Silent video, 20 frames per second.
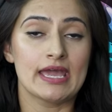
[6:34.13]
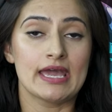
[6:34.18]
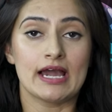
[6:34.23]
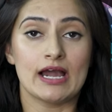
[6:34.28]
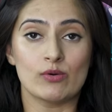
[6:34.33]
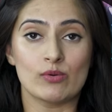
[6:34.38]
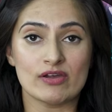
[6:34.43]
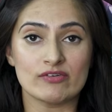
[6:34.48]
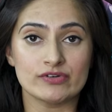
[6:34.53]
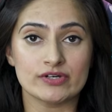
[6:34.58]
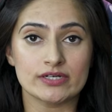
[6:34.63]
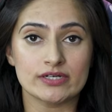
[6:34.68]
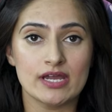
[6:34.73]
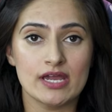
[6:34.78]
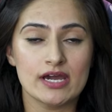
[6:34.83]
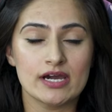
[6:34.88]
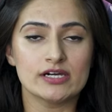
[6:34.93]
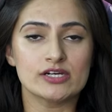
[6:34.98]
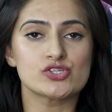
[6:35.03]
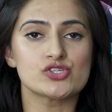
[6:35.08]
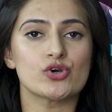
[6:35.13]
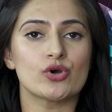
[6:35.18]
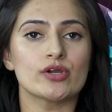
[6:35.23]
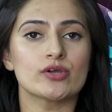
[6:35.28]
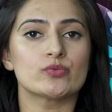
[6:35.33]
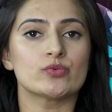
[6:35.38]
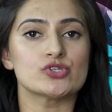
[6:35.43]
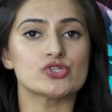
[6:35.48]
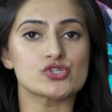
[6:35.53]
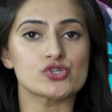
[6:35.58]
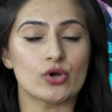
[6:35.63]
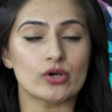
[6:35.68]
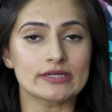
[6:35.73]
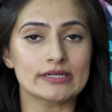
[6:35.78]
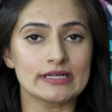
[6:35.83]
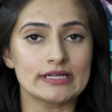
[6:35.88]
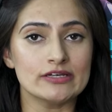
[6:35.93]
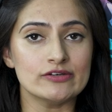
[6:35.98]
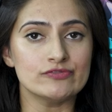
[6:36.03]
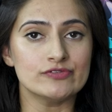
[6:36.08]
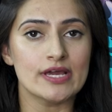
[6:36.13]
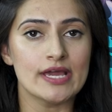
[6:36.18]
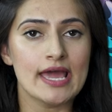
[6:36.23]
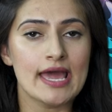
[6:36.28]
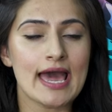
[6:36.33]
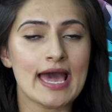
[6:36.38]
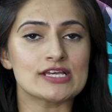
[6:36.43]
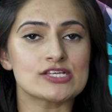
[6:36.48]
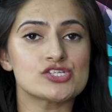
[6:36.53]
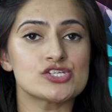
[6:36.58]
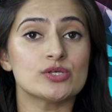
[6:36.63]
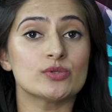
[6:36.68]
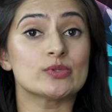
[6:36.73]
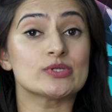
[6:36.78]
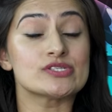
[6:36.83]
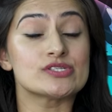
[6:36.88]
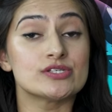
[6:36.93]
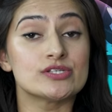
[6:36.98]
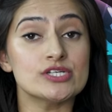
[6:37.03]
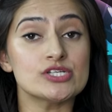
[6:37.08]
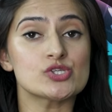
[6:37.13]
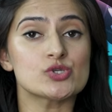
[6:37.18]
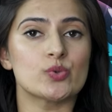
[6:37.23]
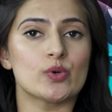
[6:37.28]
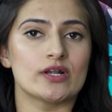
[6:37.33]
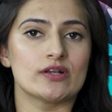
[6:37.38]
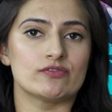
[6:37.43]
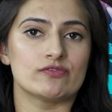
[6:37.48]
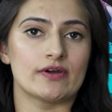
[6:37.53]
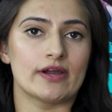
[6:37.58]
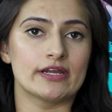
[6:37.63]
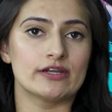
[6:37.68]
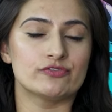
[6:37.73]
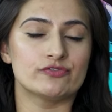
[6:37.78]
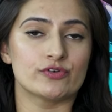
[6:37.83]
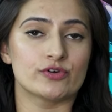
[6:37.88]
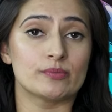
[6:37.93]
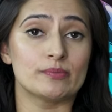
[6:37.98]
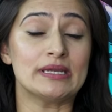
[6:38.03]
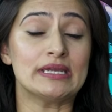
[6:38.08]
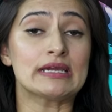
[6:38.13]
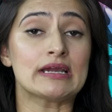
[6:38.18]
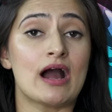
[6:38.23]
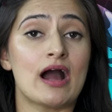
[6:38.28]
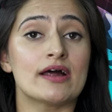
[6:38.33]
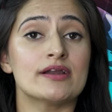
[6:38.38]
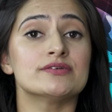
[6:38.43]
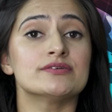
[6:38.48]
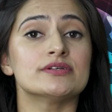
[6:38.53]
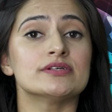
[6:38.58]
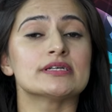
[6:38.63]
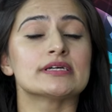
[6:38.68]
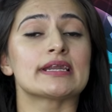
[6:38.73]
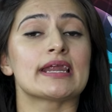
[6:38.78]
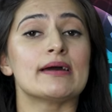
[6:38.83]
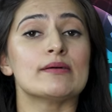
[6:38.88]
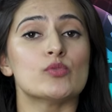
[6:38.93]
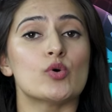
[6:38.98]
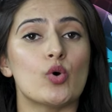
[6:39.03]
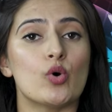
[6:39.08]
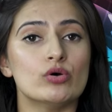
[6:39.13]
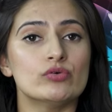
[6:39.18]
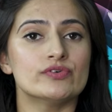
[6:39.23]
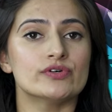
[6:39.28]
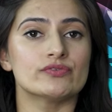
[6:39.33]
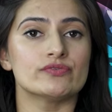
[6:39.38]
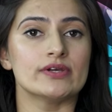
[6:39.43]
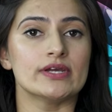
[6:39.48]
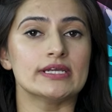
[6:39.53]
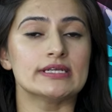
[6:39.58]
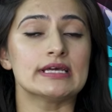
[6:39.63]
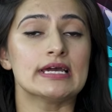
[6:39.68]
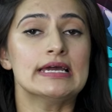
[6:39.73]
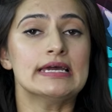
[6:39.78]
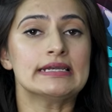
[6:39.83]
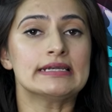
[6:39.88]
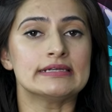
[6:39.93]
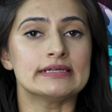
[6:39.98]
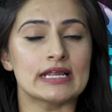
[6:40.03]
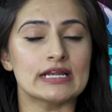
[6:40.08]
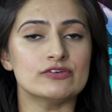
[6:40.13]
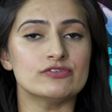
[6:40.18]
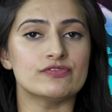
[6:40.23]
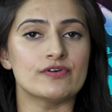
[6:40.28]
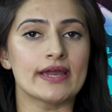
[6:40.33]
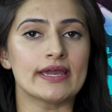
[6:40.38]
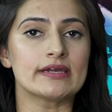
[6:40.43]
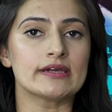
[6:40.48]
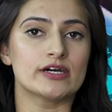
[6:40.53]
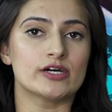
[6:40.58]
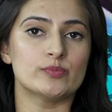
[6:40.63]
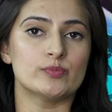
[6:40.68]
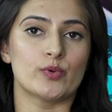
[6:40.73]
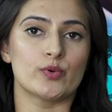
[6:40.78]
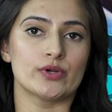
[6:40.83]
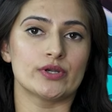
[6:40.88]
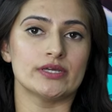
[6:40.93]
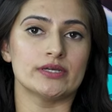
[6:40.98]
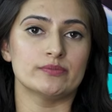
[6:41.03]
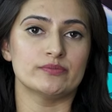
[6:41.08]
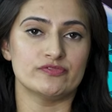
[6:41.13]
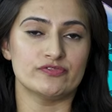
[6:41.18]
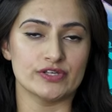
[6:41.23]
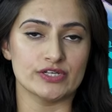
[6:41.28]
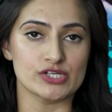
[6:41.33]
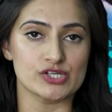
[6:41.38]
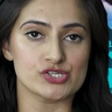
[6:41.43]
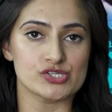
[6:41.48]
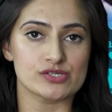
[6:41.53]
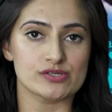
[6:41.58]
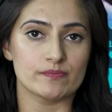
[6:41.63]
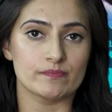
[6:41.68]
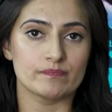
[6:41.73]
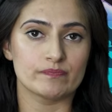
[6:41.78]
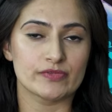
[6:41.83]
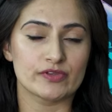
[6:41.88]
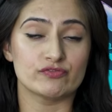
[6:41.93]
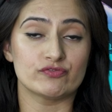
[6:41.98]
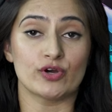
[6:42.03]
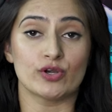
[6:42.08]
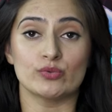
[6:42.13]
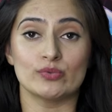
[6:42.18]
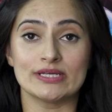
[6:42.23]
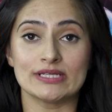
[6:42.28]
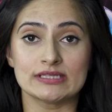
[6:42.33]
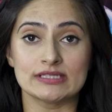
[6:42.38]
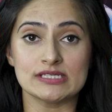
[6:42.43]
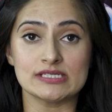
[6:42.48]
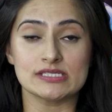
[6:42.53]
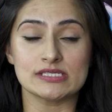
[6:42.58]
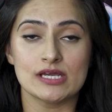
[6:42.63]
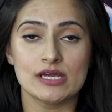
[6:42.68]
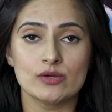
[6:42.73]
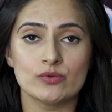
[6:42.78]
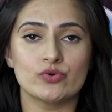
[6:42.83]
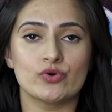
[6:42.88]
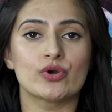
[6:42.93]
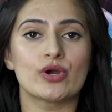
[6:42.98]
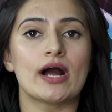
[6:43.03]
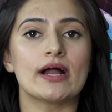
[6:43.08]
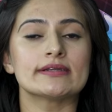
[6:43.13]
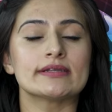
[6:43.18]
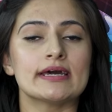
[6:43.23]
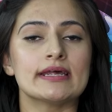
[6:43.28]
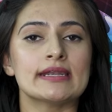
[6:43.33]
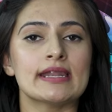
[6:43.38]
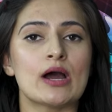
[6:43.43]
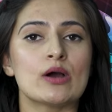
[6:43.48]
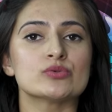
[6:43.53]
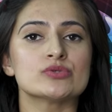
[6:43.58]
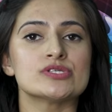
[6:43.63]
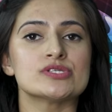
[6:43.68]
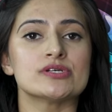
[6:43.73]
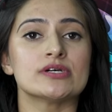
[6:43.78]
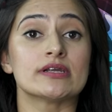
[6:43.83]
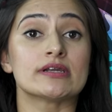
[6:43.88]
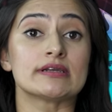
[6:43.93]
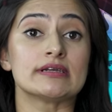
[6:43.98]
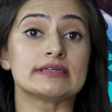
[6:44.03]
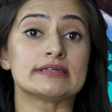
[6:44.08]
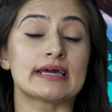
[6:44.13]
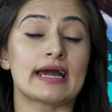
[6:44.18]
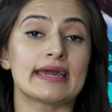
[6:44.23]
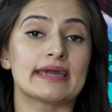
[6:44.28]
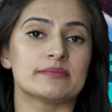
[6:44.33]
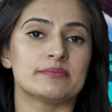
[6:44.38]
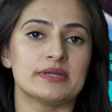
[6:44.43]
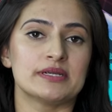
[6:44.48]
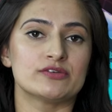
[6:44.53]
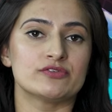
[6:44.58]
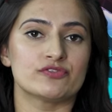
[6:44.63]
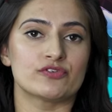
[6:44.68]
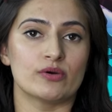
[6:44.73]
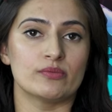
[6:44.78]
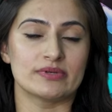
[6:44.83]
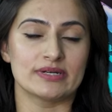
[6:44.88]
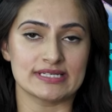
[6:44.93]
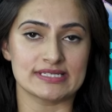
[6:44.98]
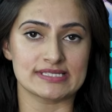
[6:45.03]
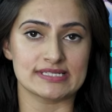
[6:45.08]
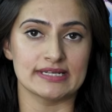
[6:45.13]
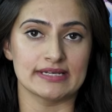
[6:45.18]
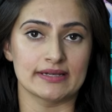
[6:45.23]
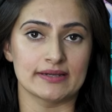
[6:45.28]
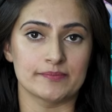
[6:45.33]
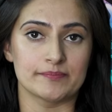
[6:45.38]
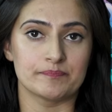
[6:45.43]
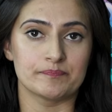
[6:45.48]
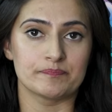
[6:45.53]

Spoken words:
However, her joy was short-lived as she was disqualified for being 100 gram overweight, nullifying her podium finish. Following this, Phogat announced her retirement from wrestling.